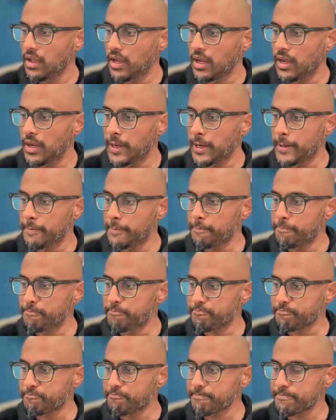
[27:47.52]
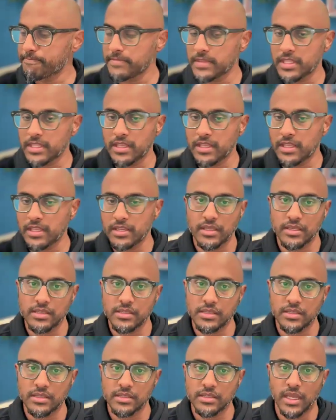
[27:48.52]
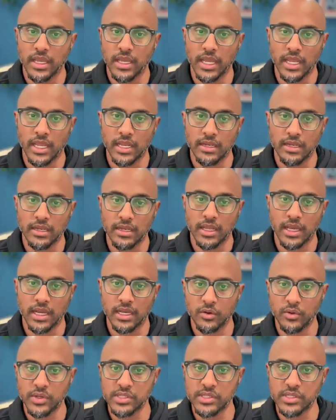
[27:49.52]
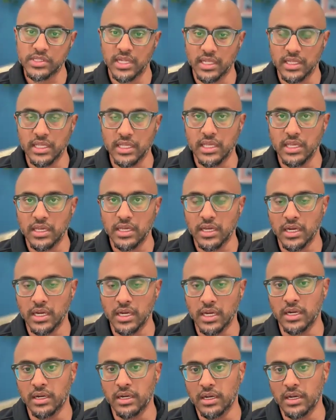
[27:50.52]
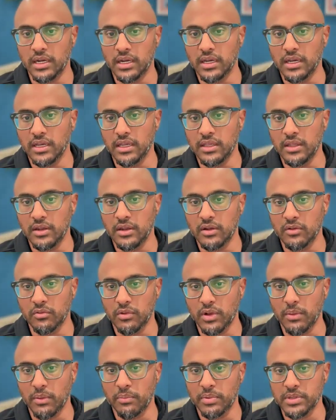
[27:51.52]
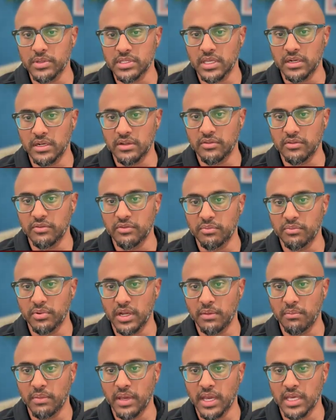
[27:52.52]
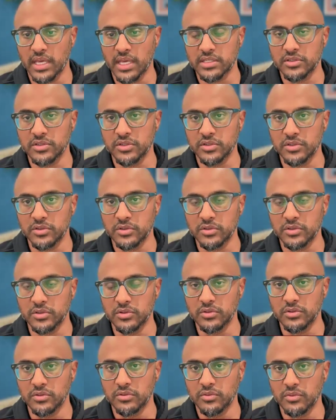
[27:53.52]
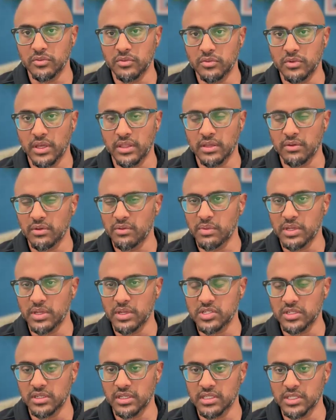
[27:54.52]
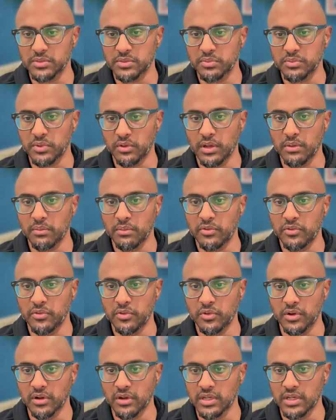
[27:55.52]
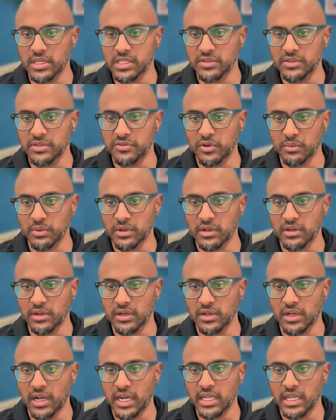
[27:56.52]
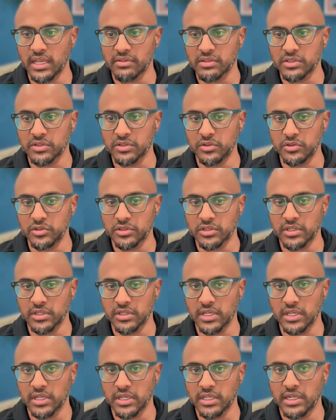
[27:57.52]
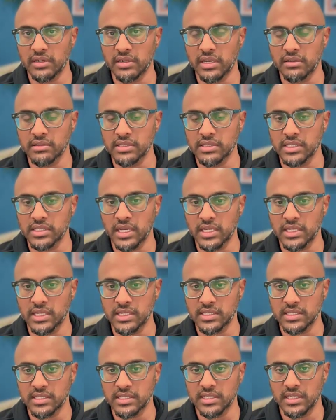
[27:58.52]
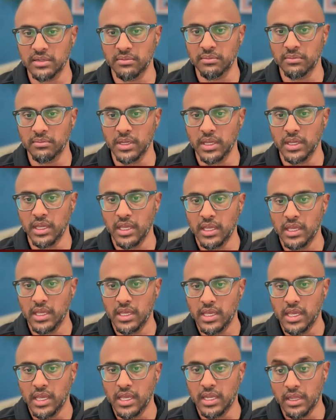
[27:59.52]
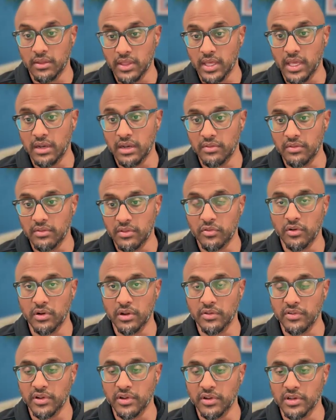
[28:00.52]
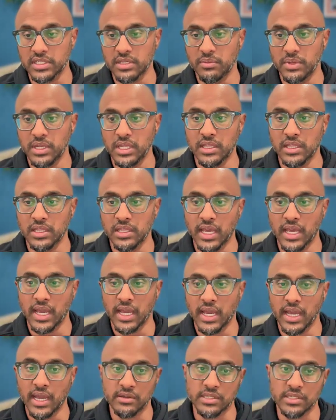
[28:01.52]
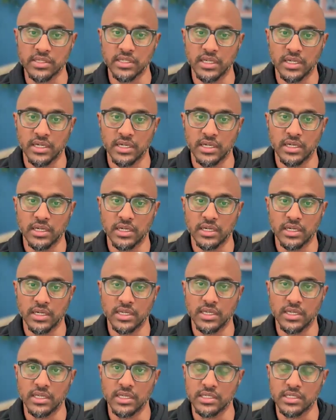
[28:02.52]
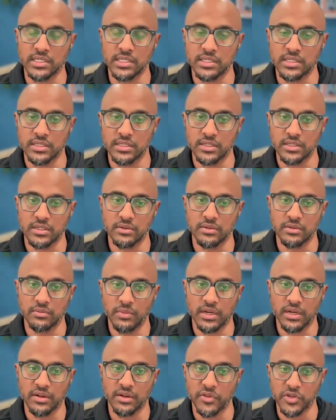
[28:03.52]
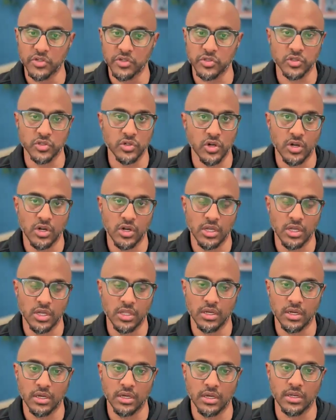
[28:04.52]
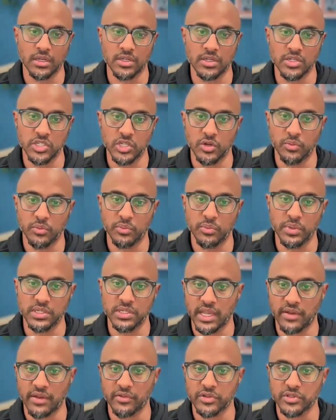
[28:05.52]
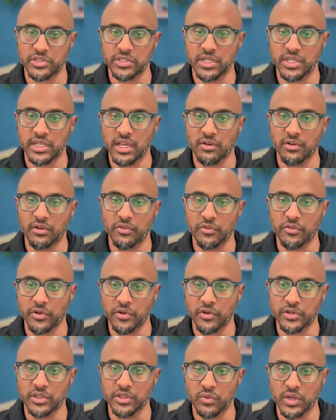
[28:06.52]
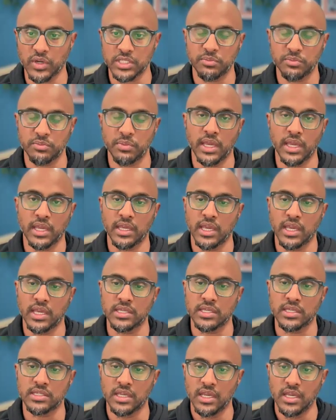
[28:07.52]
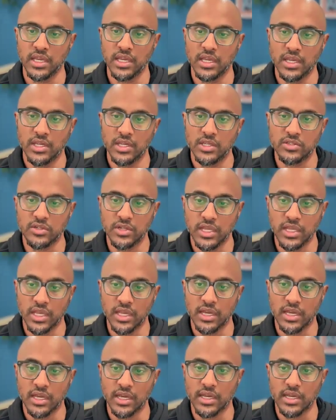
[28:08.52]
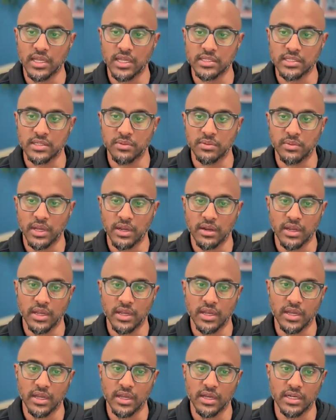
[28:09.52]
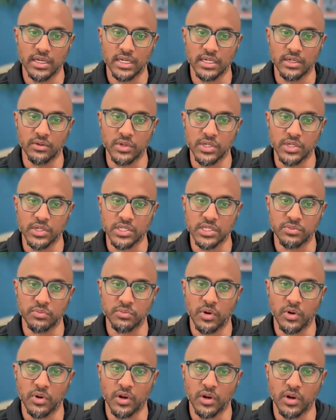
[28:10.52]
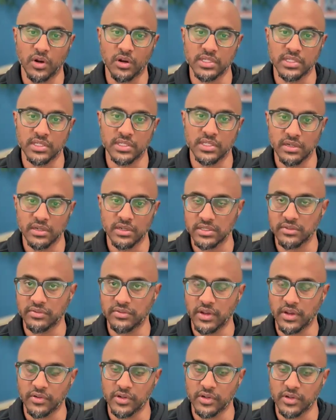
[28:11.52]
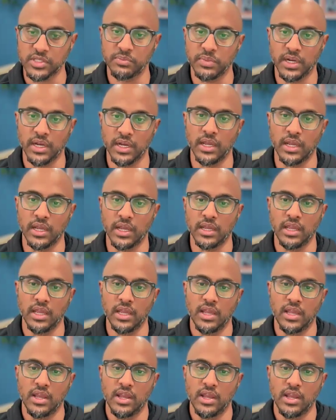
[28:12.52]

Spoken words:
Um, and not coincidentally, Representative Brian Mast, who I think we've mentioned on this program before, he's a former IDF soldier and an out-and-out Zionist, and now the head of the Foreign Affairs Committee House. He's made an official call on GOP staffers to now refer to the West Bank as Judea and Samaria, which is part of a series of efforts by